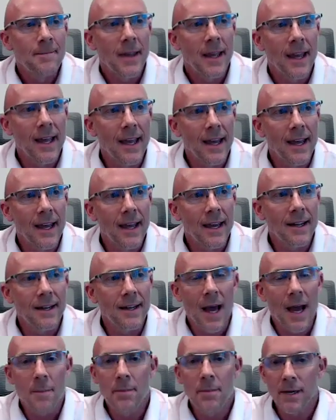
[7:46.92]
and
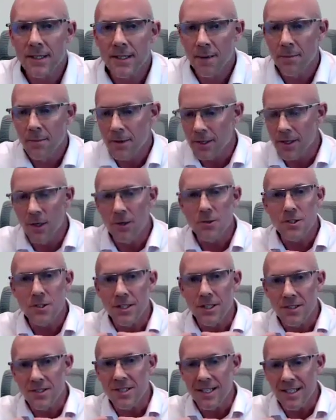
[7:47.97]
I picked up a
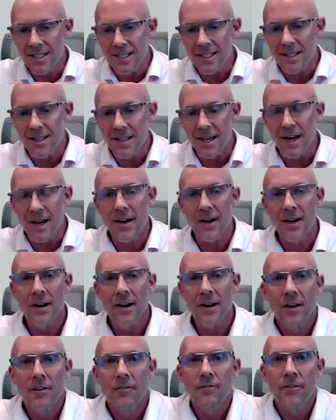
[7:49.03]
coaching CD there
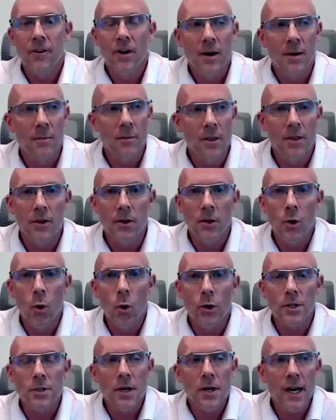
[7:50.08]
from the
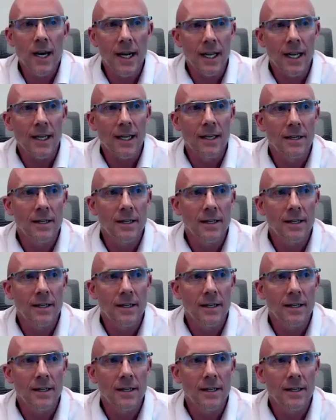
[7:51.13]
Core Training.